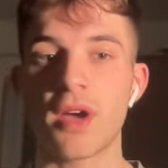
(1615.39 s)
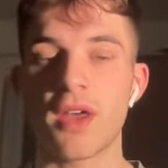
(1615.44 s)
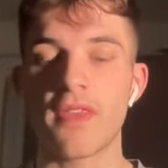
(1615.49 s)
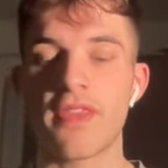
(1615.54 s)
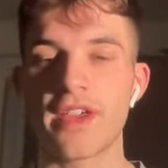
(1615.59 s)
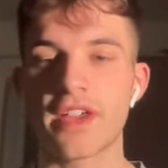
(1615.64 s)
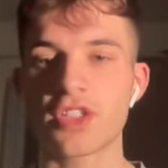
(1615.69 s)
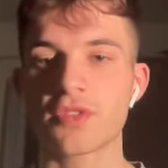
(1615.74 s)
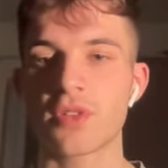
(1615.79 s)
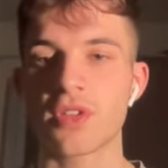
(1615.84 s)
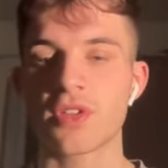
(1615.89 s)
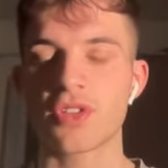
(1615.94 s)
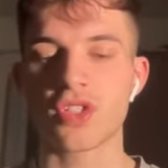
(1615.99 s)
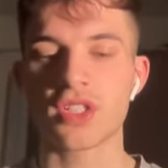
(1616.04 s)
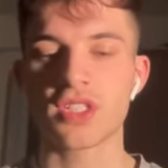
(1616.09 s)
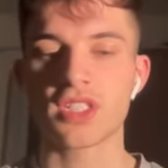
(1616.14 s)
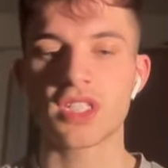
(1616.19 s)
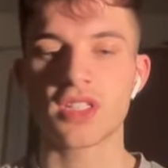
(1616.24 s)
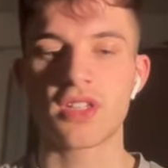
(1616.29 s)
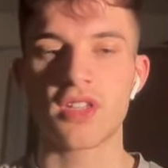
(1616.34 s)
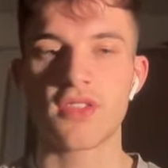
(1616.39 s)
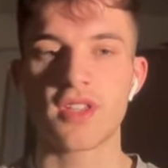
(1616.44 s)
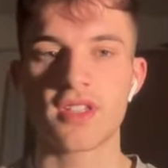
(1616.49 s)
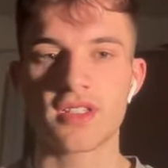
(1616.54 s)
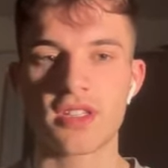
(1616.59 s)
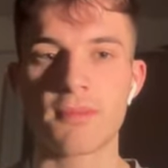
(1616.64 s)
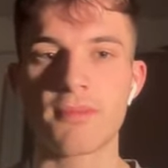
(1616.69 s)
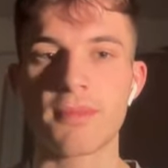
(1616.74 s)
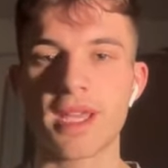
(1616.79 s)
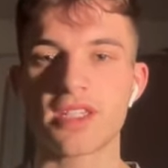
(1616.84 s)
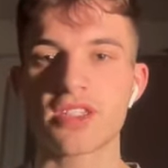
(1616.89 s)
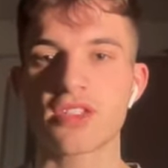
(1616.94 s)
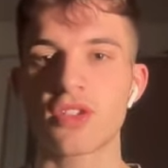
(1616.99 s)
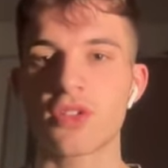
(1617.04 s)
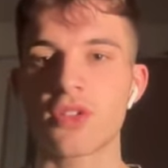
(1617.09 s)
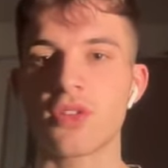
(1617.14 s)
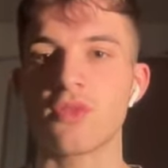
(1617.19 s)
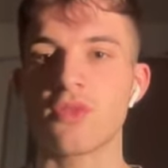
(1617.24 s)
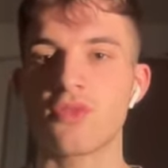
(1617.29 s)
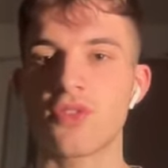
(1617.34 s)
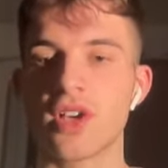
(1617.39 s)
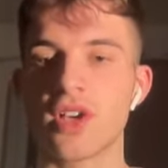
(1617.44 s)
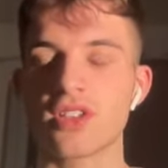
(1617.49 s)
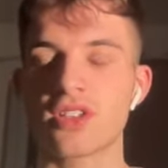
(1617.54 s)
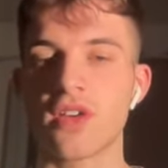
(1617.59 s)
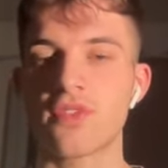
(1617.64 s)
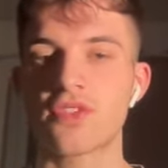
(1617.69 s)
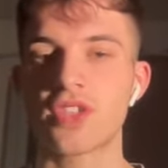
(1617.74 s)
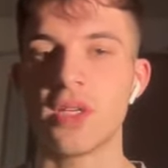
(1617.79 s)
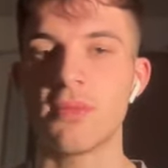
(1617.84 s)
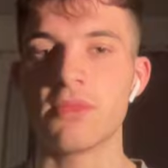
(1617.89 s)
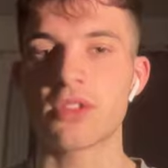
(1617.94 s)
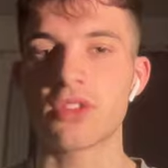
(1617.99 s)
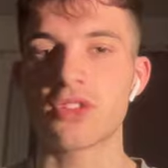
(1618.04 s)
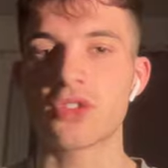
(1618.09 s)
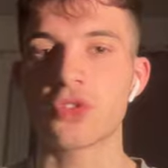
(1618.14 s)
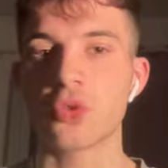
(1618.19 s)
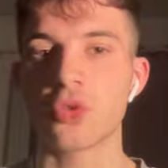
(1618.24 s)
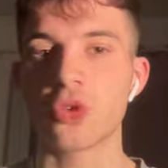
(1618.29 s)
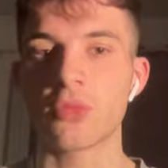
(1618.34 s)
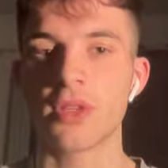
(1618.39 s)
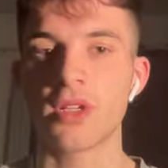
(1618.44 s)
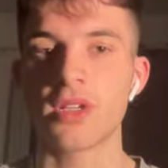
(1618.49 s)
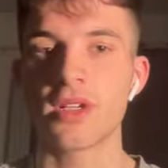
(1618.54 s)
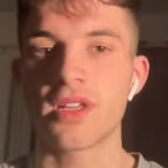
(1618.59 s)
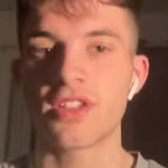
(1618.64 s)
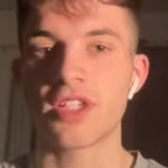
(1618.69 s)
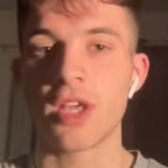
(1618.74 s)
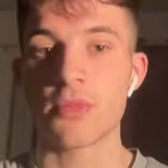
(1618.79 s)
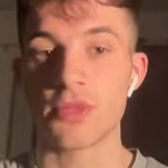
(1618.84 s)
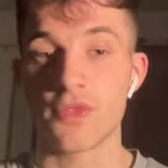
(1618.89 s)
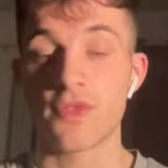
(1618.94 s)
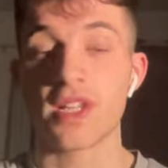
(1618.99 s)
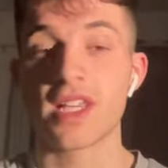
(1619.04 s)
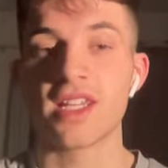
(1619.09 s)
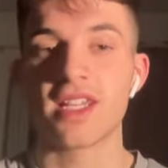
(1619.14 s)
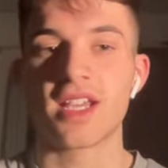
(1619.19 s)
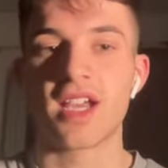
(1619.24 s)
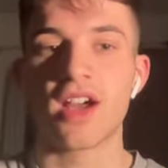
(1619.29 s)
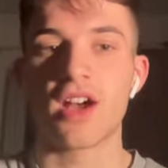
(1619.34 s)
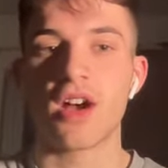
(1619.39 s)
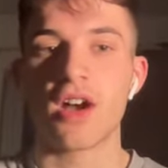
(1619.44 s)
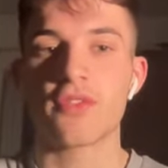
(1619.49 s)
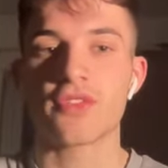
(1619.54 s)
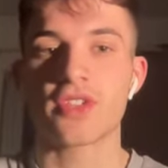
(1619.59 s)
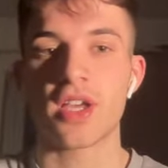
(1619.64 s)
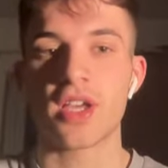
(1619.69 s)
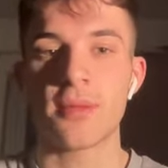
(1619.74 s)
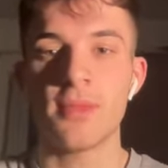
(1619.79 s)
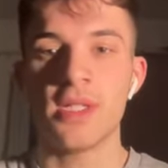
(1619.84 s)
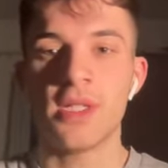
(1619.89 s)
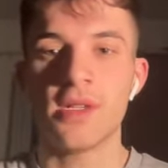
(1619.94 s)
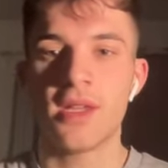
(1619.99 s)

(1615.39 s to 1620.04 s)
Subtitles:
But I think it's worth stressing that these are the best 2 first half teams at the tournament in terms of leading at half time.